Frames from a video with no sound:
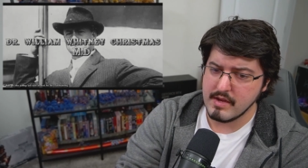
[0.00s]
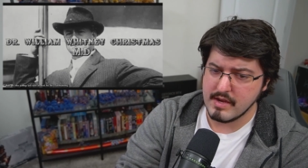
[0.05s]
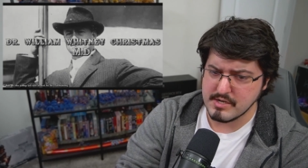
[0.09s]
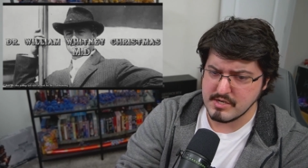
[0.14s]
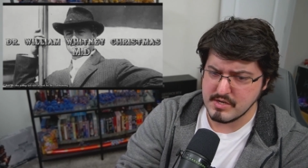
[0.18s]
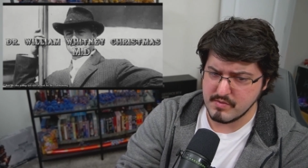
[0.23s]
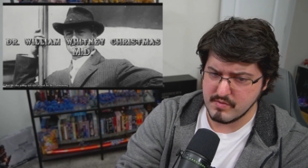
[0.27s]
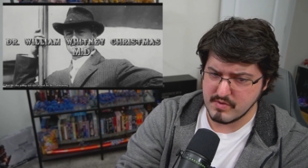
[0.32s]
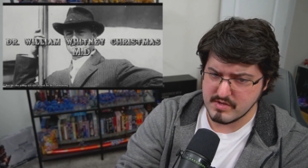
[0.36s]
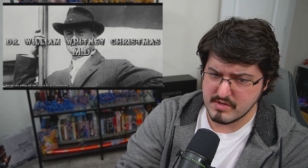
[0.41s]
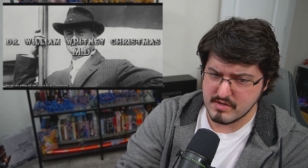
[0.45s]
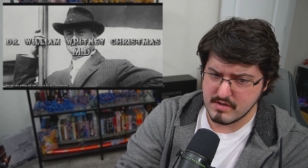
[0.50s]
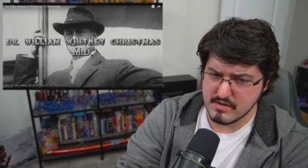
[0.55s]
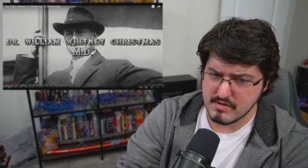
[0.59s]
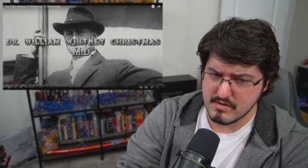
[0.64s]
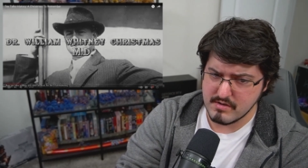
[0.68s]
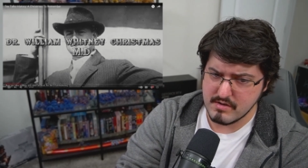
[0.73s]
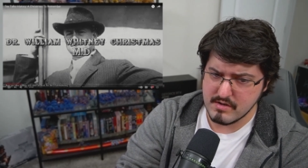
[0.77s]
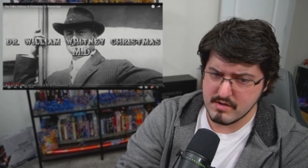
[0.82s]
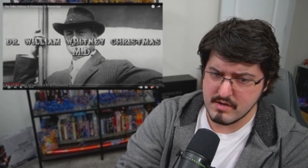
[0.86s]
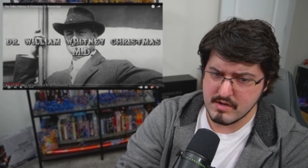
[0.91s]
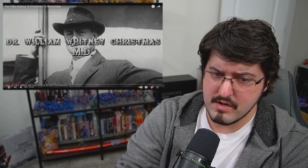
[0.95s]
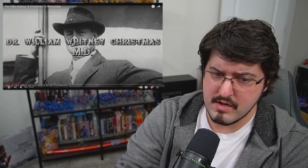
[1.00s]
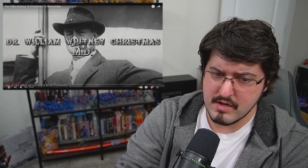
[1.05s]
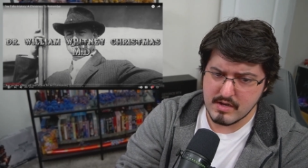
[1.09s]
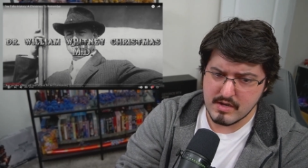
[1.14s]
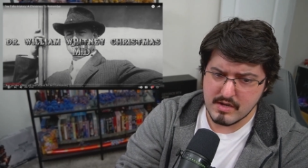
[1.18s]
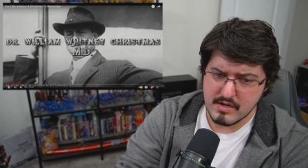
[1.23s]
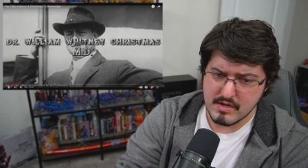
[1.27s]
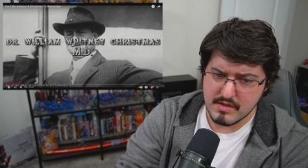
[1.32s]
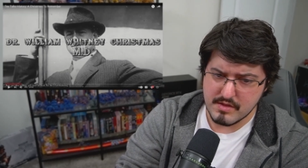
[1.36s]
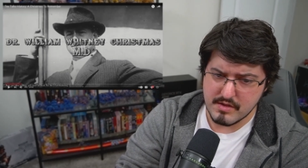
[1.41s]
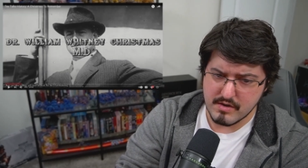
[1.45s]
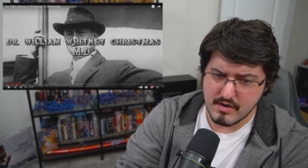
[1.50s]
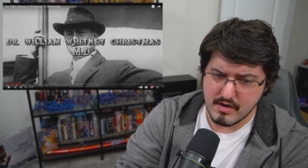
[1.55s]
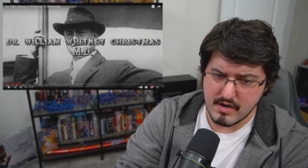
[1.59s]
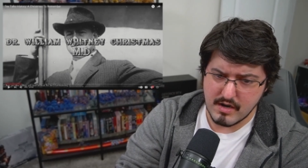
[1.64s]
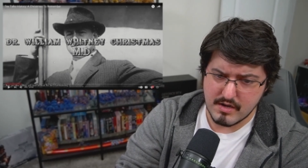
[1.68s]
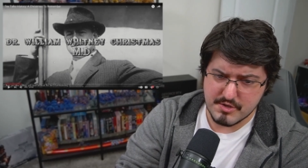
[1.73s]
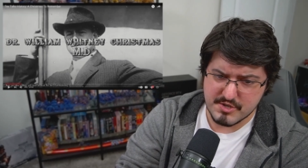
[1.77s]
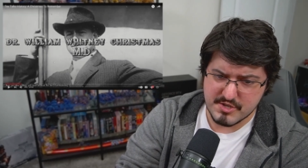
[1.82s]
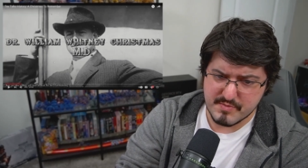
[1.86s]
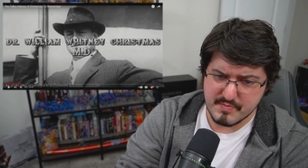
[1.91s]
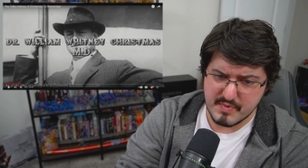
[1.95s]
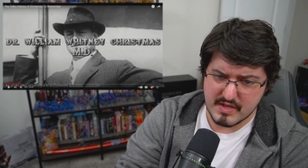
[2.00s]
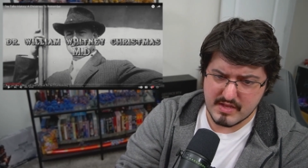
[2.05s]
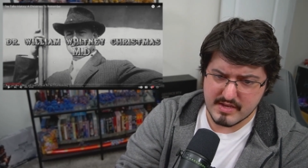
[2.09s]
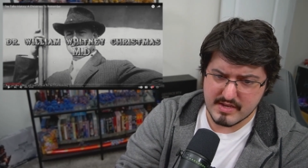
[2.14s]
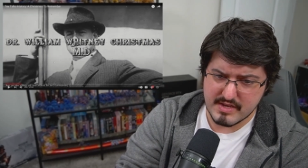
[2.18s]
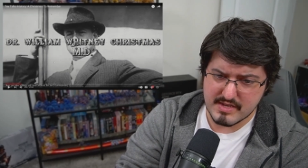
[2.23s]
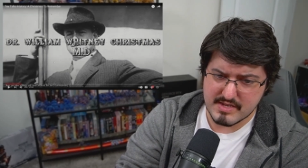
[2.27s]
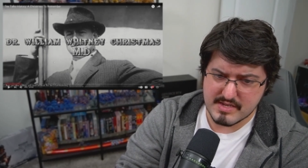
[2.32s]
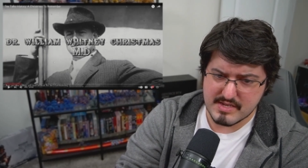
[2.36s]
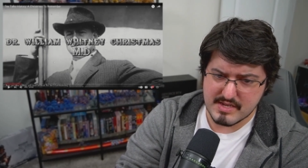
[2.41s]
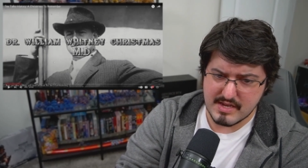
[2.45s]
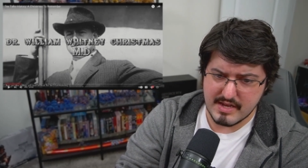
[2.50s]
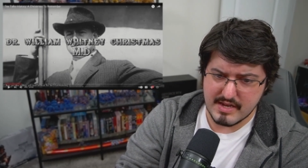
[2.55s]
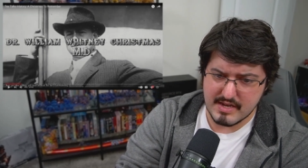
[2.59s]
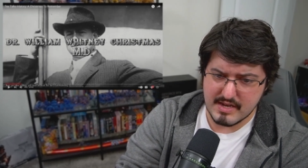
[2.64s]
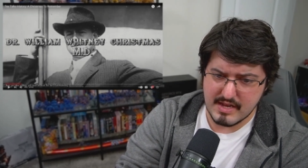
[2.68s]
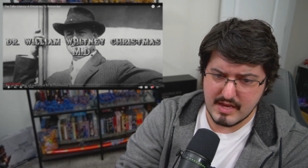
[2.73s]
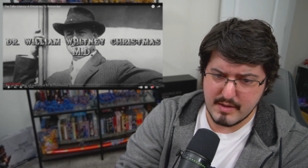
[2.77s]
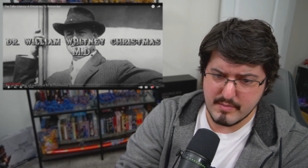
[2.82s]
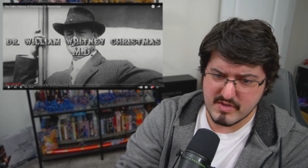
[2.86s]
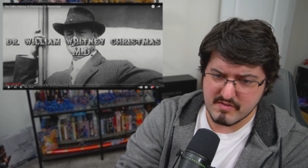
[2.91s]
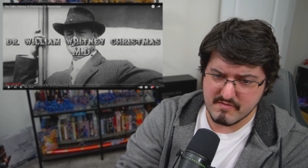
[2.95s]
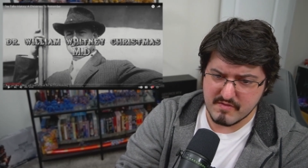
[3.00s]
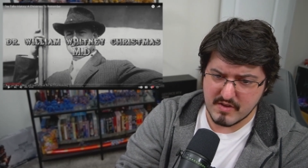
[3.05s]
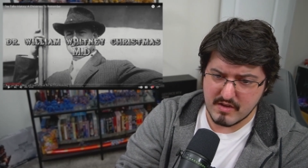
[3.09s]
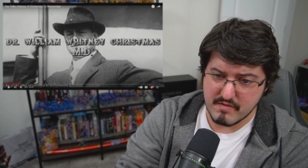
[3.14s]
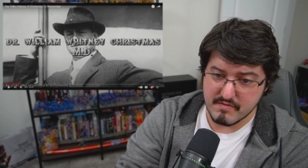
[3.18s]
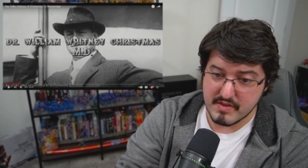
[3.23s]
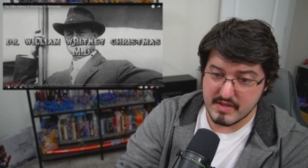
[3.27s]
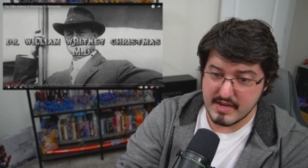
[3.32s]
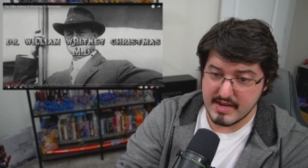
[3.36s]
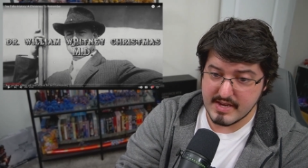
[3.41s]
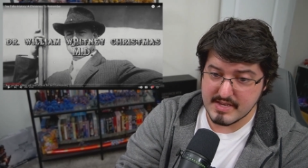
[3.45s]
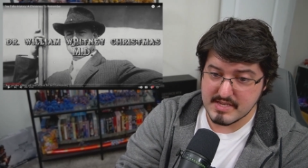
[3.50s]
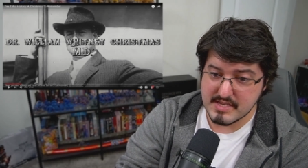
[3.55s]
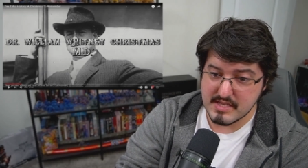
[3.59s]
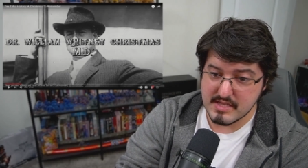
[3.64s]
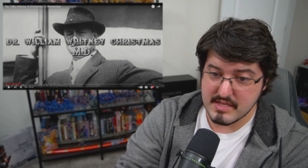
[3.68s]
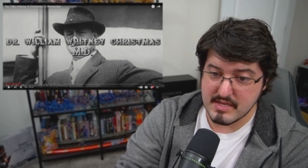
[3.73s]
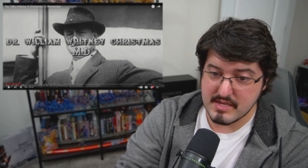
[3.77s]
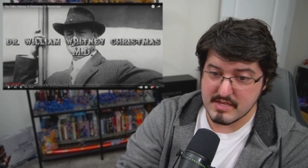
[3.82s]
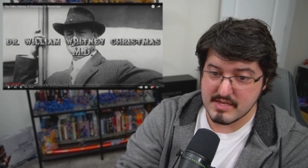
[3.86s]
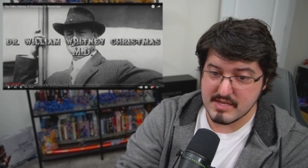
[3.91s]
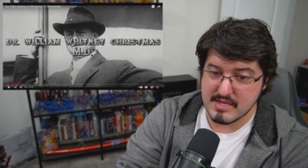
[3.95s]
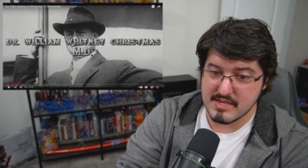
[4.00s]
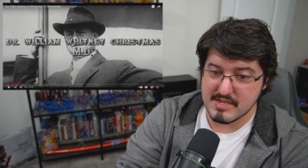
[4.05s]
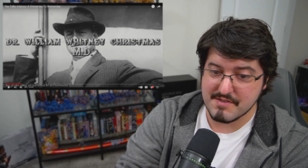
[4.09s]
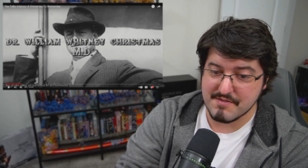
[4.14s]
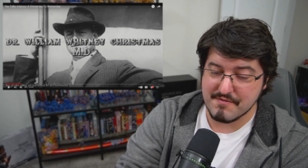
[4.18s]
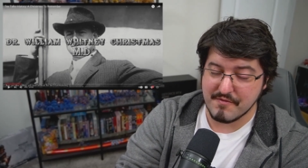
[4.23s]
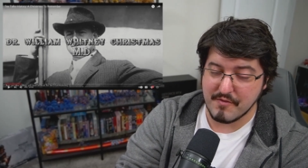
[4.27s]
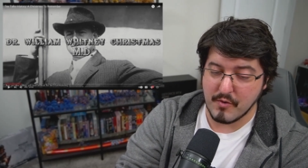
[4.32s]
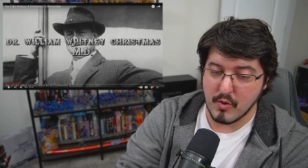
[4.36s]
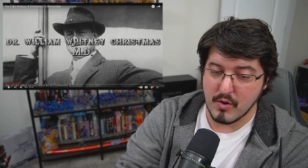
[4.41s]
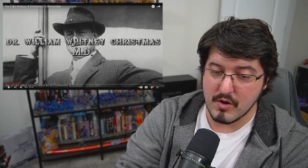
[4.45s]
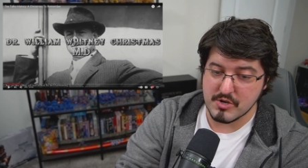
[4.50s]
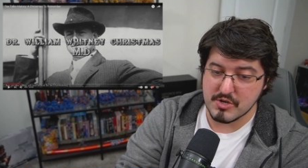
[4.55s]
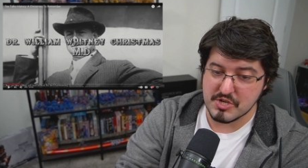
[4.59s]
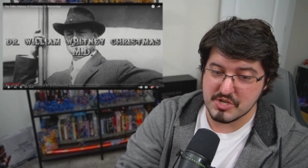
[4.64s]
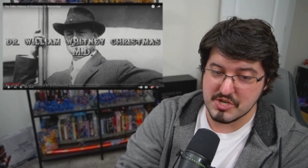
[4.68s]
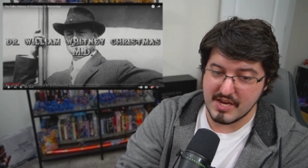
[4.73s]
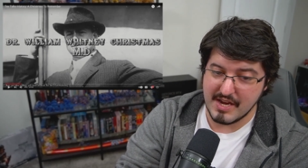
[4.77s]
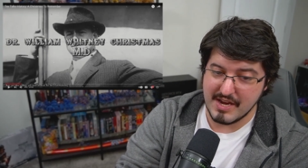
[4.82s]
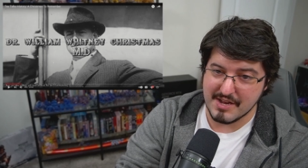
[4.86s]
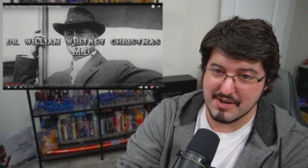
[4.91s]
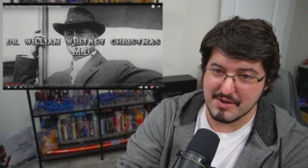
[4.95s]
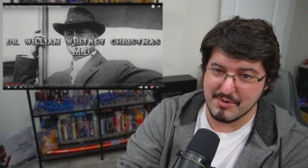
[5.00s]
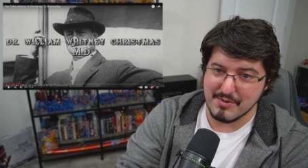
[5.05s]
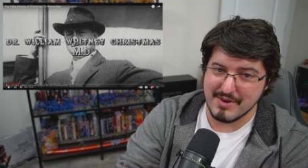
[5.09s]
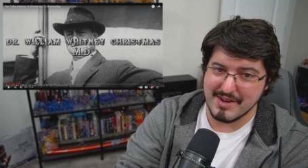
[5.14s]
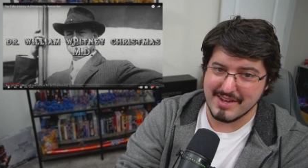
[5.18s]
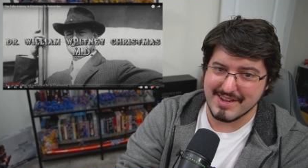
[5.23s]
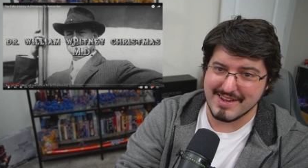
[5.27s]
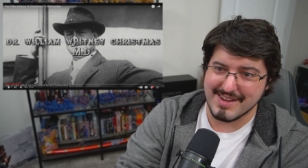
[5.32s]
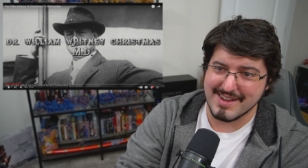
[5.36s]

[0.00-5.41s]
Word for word: Actually, to a doctor? the aviation. There are other spellings and names involved. Yes, this is foreshadowing.